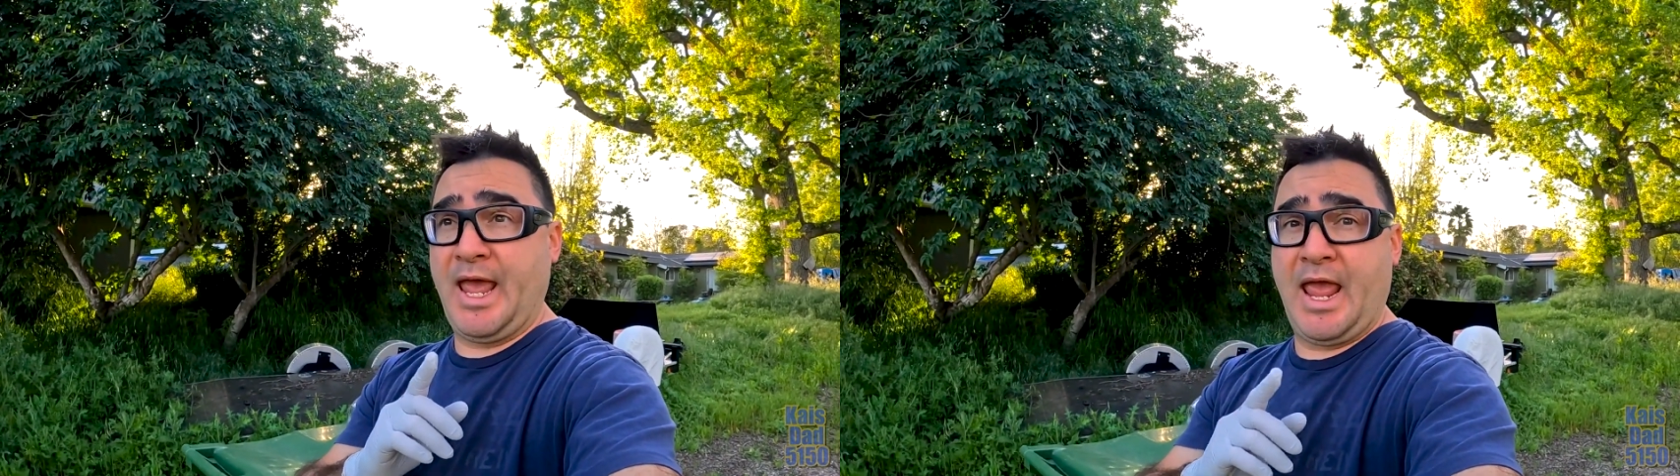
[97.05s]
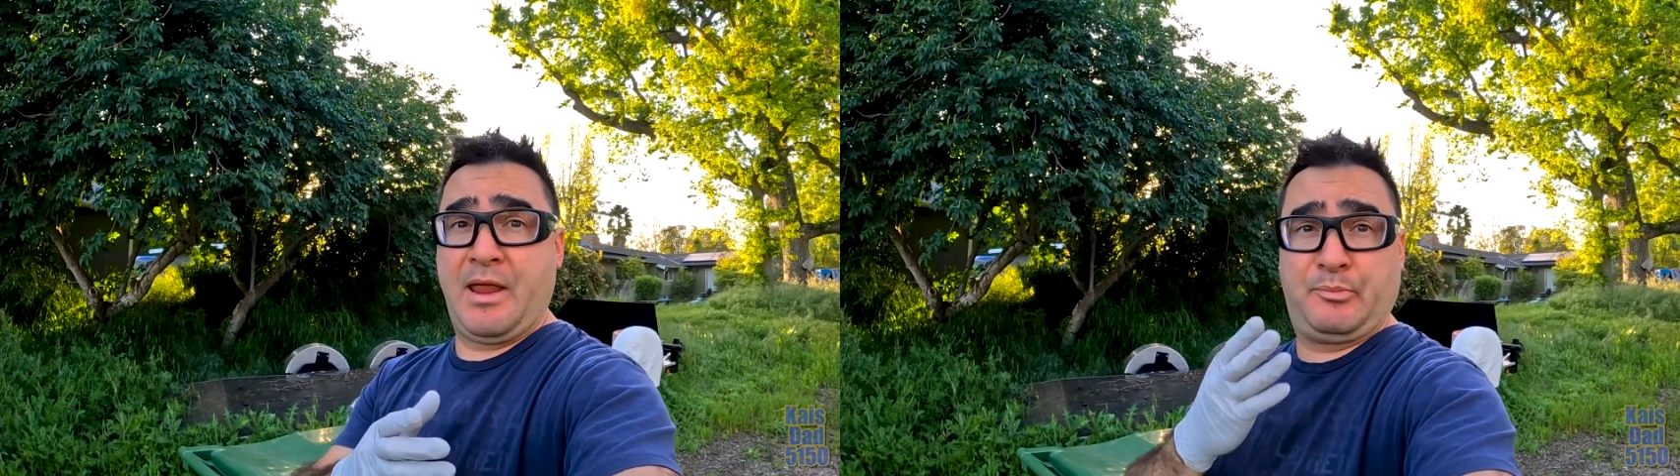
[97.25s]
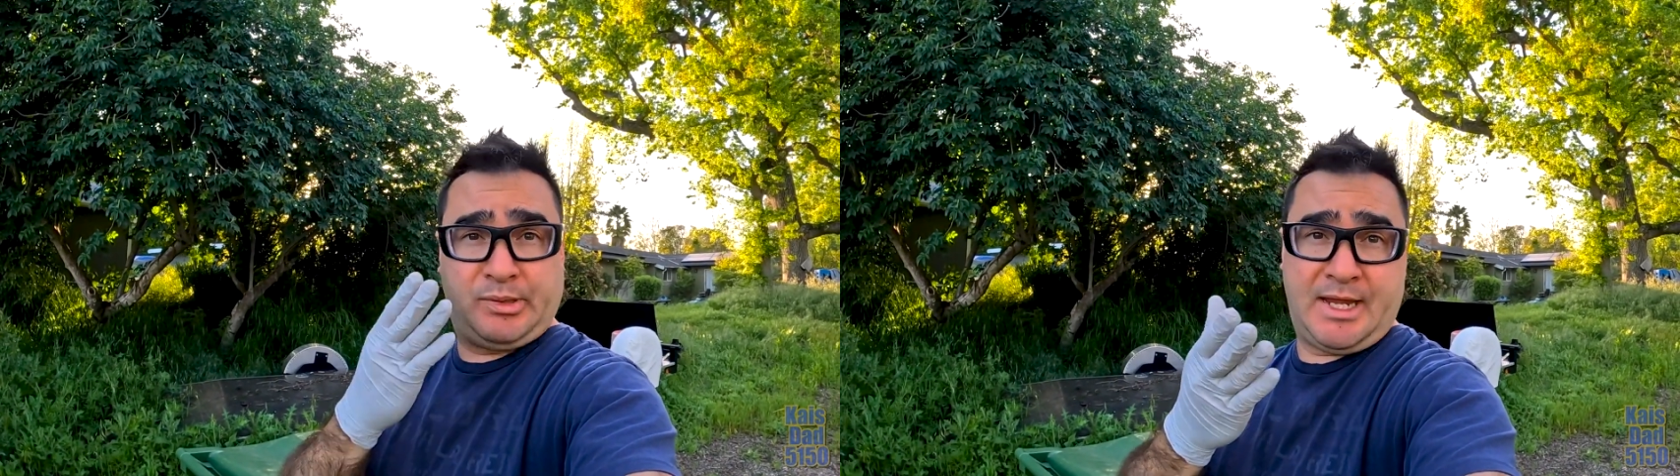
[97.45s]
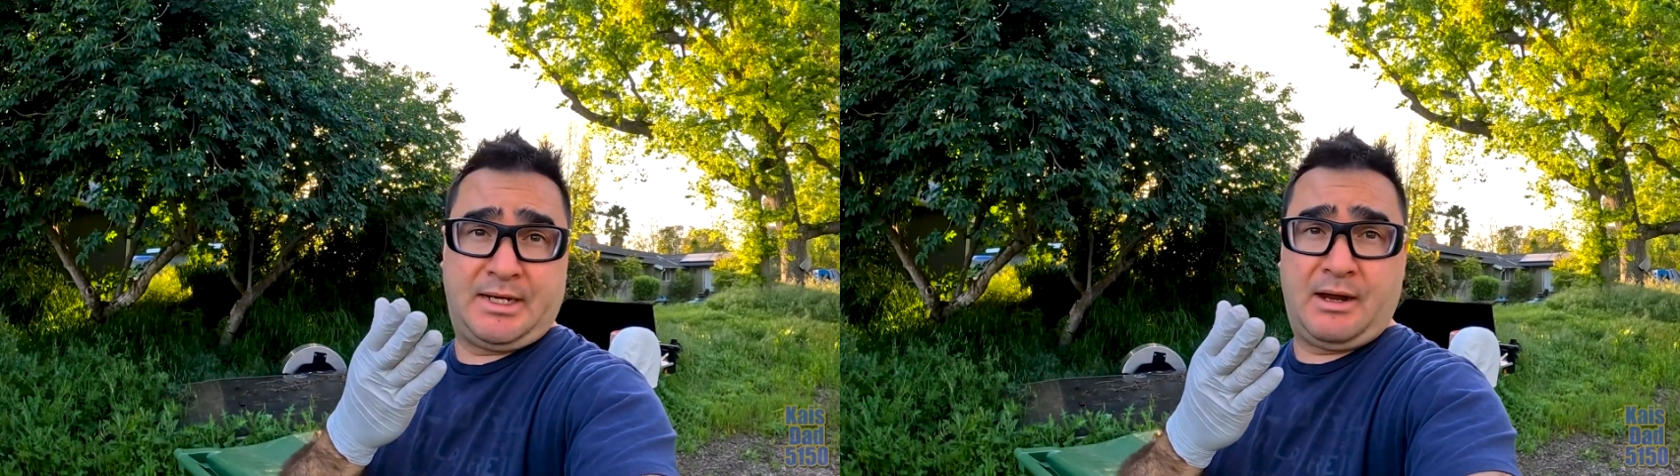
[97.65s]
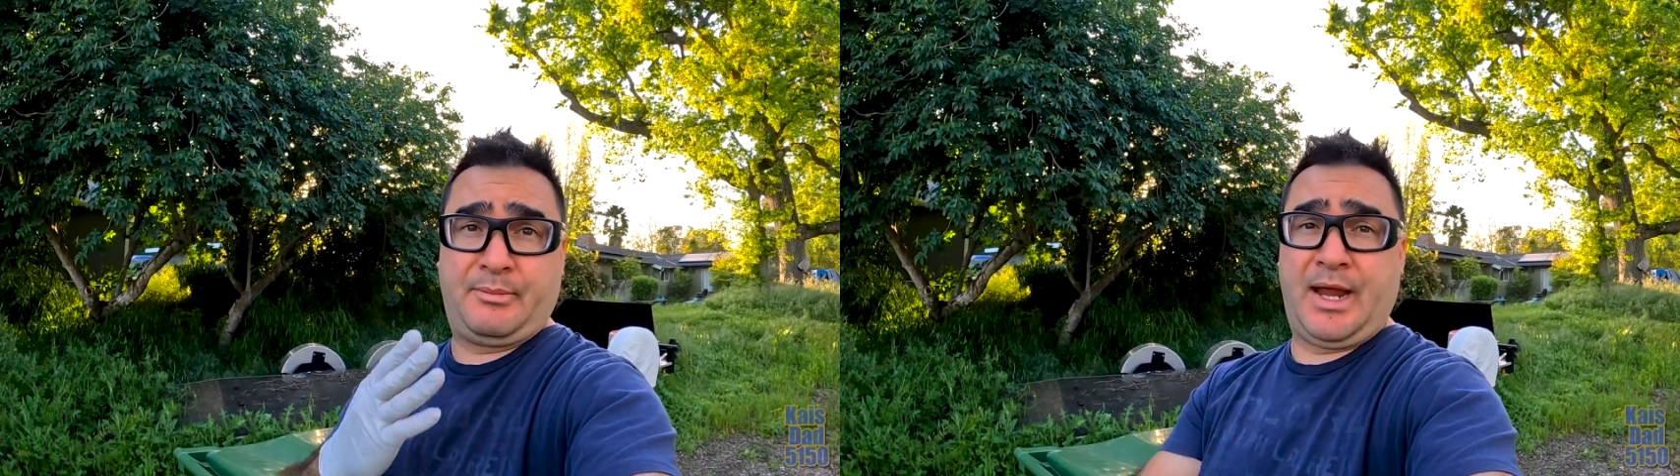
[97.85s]
a
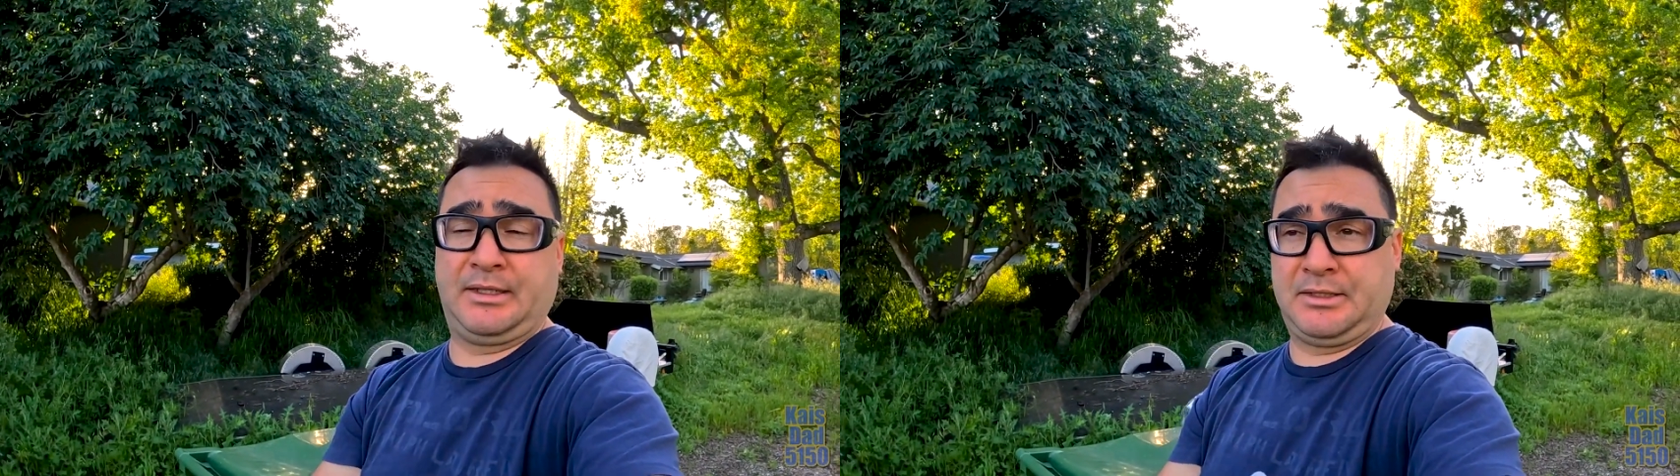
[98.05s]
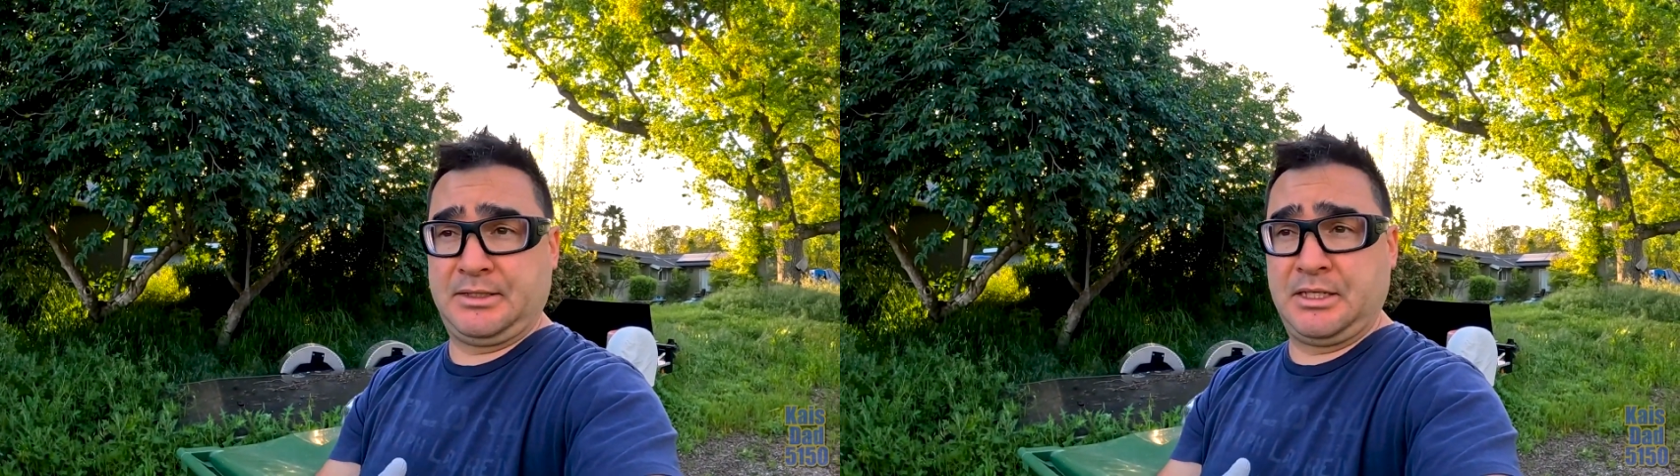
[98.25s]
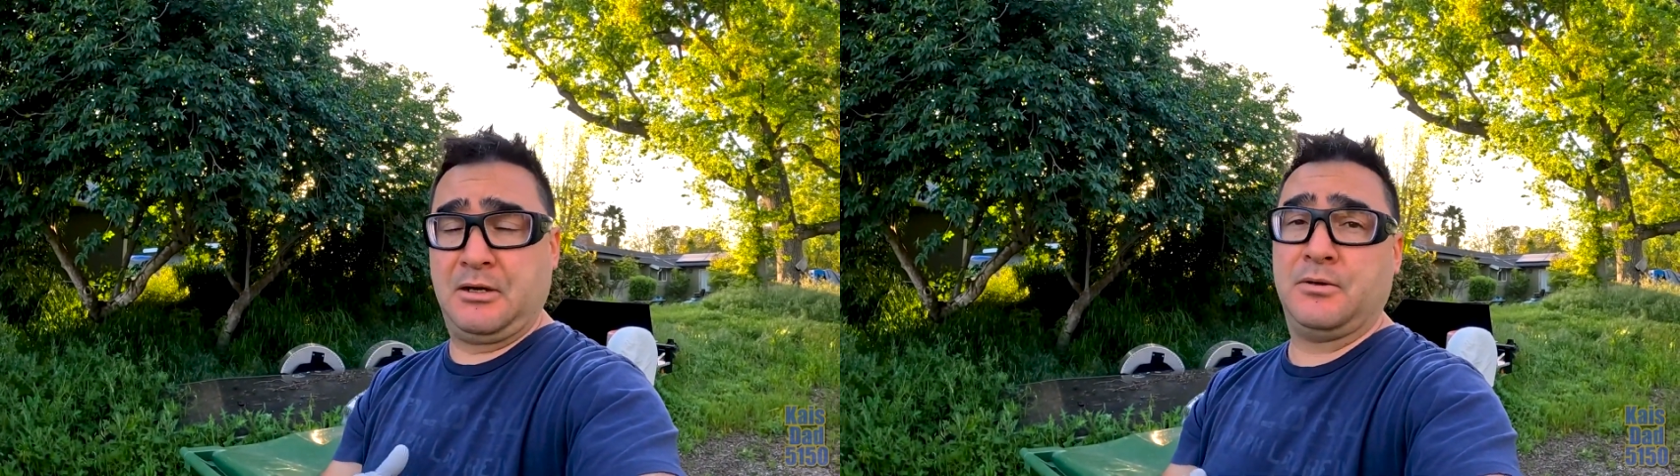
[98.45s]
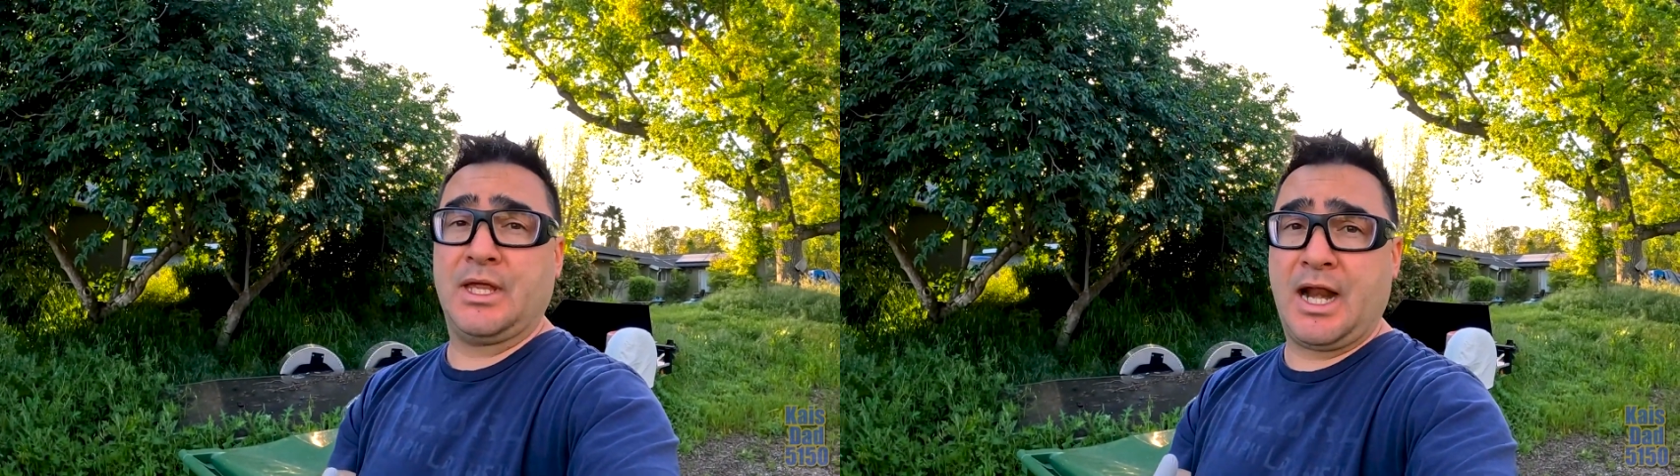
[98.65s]
plate compactor so